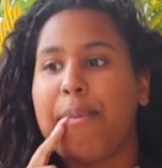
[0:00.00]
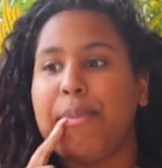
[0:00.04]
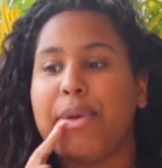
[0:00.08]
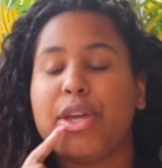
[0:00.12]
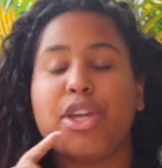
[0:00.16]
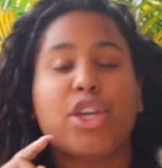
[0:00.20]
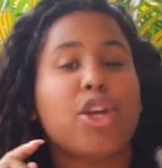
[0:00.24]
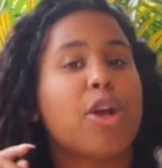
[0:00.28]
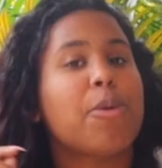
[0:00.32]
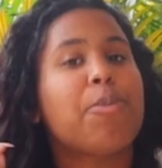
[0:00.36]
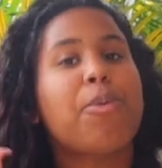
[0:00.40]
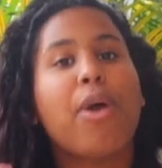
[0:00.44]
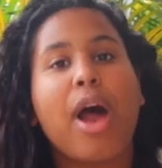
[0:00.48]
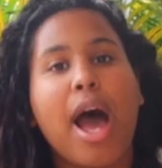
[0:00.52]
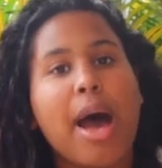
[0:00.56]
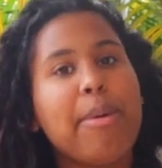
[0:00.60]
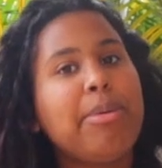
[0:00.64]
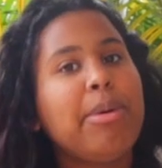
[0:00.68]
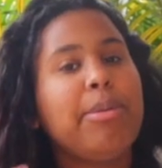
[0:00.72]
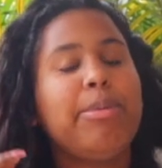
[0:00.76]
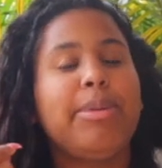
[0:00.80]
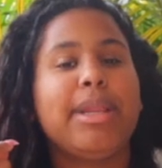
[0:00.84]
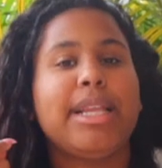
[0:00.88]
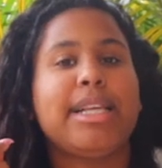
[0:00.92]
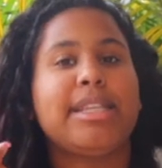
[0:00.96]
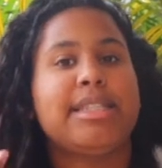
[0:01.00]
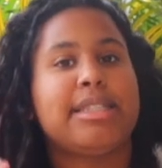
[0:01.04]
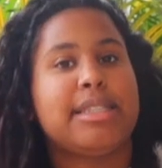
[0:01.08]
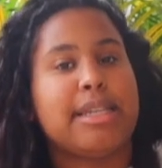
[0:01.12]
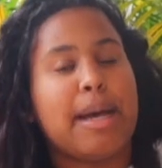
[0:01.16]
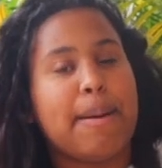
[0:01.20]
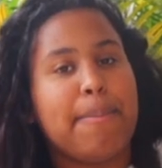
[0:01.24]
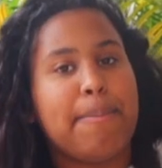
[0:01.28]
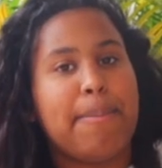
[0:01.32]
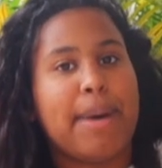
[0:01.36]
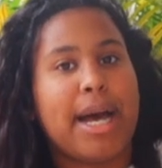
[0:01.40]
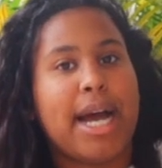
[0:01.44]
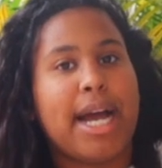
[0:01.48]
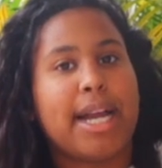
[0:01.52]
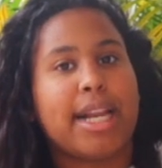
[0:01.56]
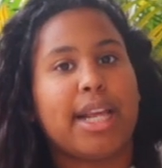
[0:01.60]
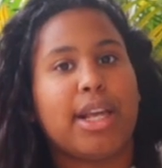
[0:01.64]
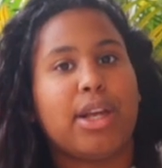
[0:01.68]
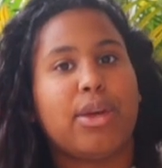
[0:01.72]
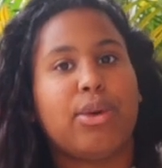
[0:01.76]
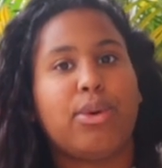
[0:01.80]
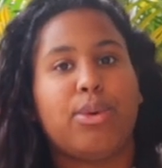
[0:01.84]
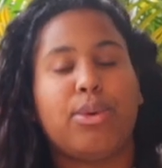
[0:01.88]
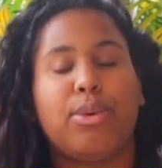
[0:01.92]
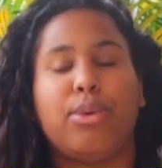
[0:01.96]
you're probably somebody
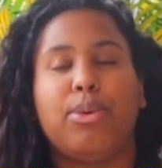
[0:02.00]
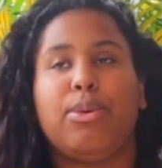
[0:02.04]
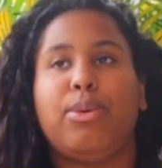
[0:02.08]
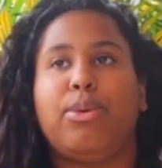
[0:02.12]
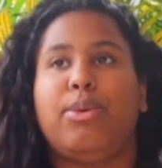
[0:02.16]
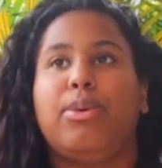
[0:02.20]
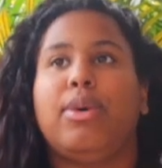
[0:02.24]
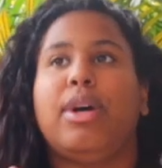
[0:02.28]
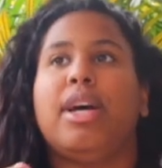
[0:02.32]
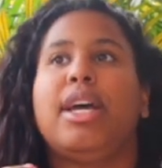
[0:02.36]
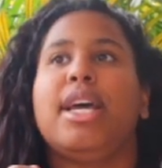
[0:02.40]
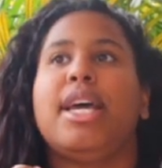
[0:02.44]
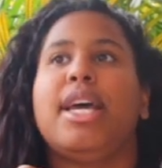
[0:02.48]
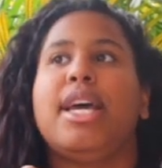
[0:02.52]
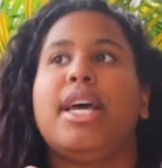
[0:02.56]
who